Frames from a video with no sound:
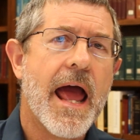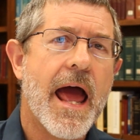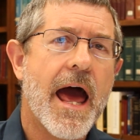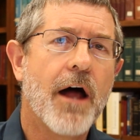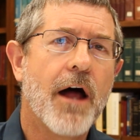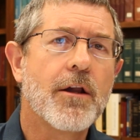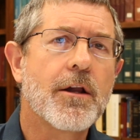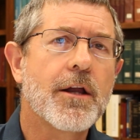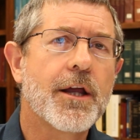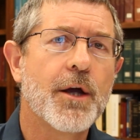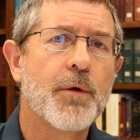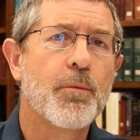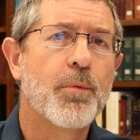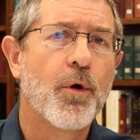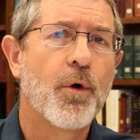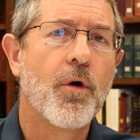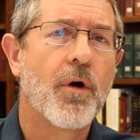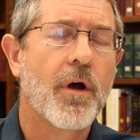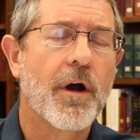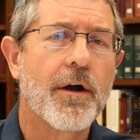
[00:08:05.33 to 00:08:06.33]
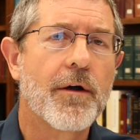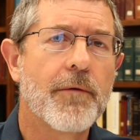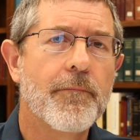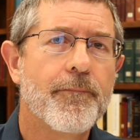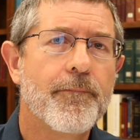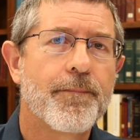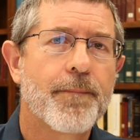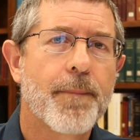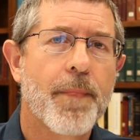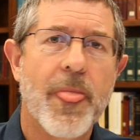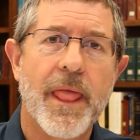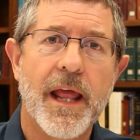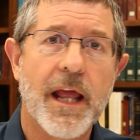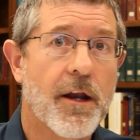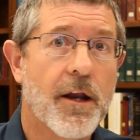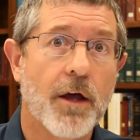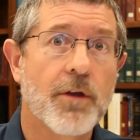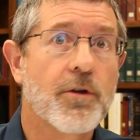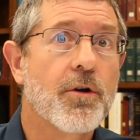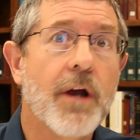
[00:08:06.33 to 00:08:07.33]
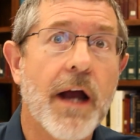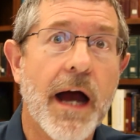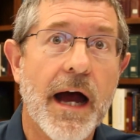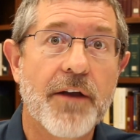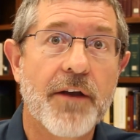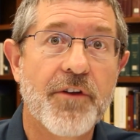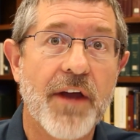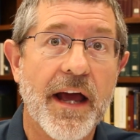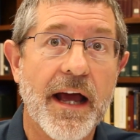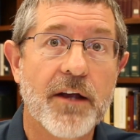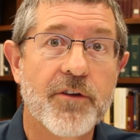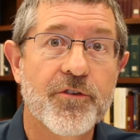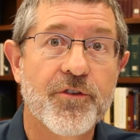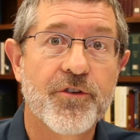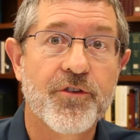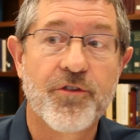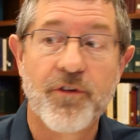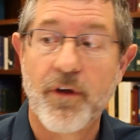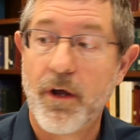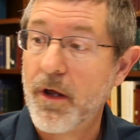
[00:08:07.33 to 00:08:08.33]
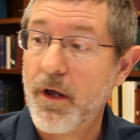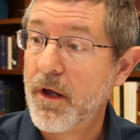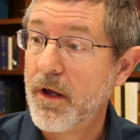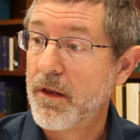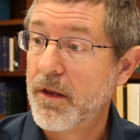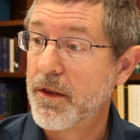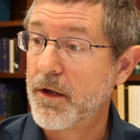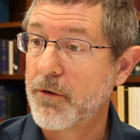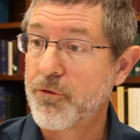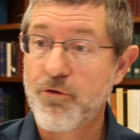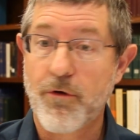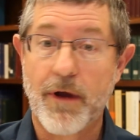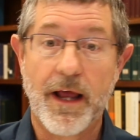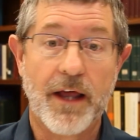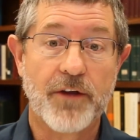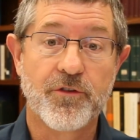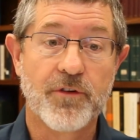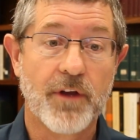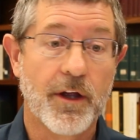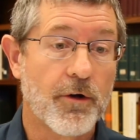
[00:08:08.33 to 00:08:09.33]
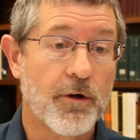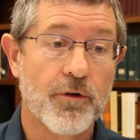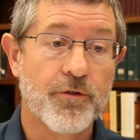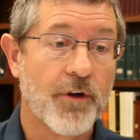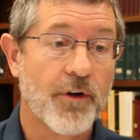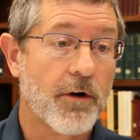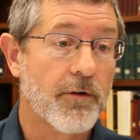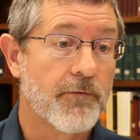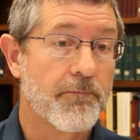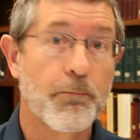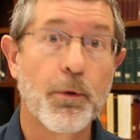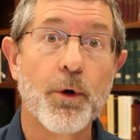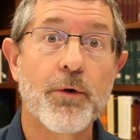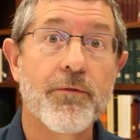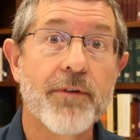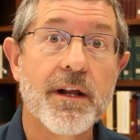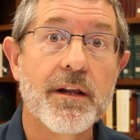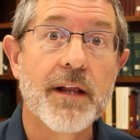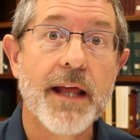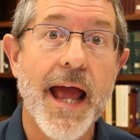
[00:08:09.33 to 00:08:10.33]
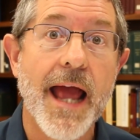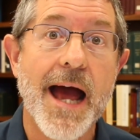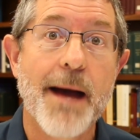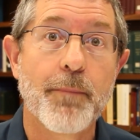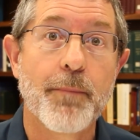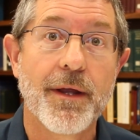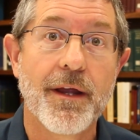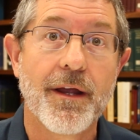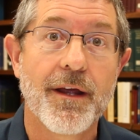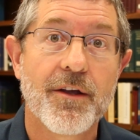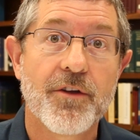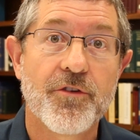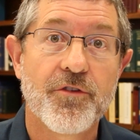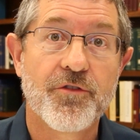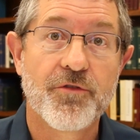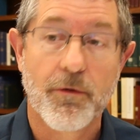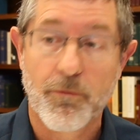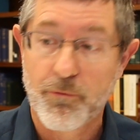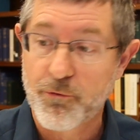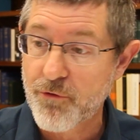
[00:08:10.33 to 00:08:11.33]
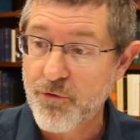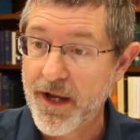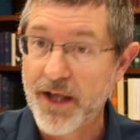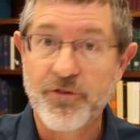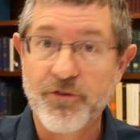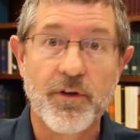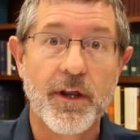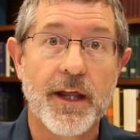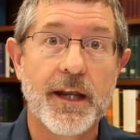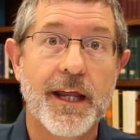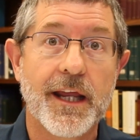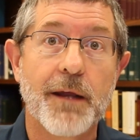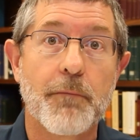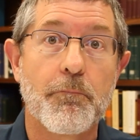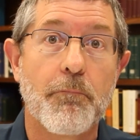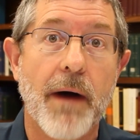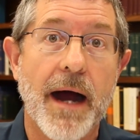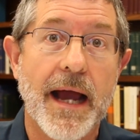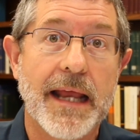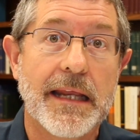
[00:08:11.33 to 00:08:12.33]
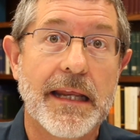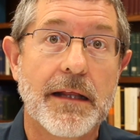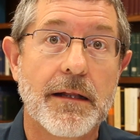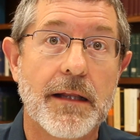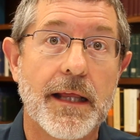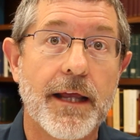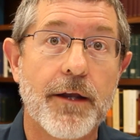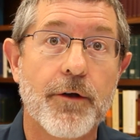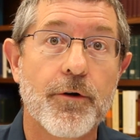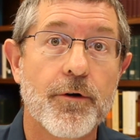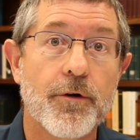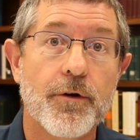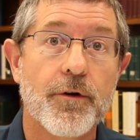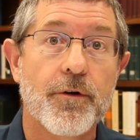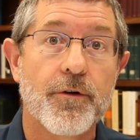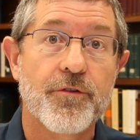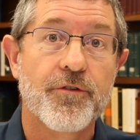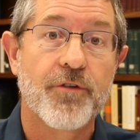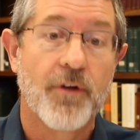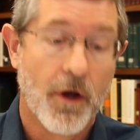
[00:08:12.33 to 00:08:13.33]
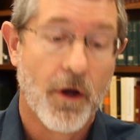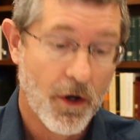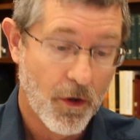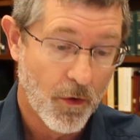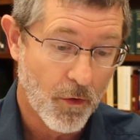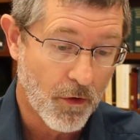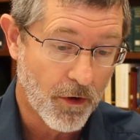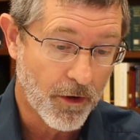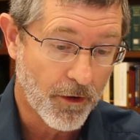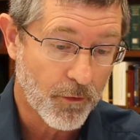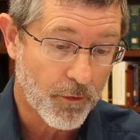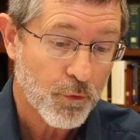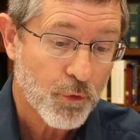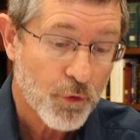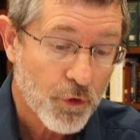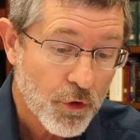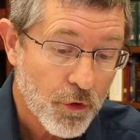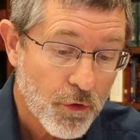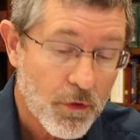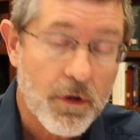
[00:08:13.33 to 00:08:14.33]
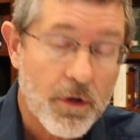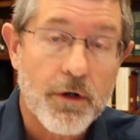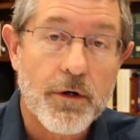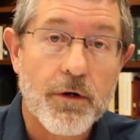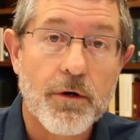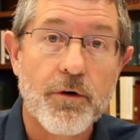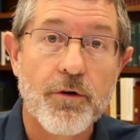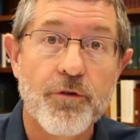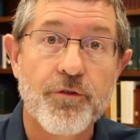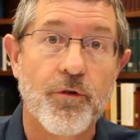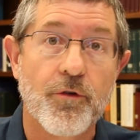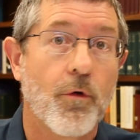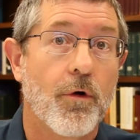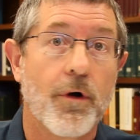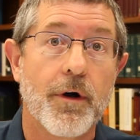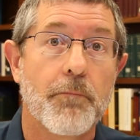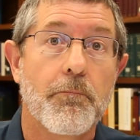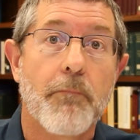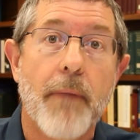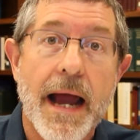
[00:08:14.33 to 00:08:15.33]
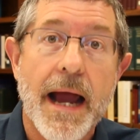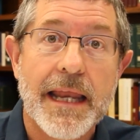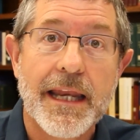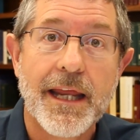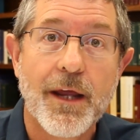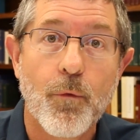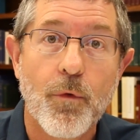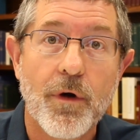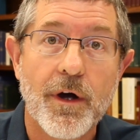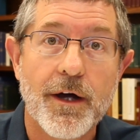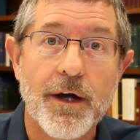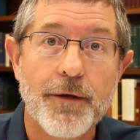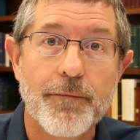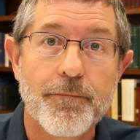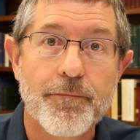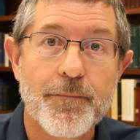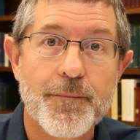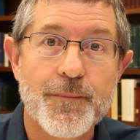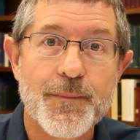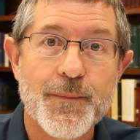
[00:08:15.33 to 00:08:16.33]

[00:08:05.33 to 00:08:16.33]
el-gibor, in other contexts, the translators are perfectly happy translating it mighty leaders or rulers or mighty one.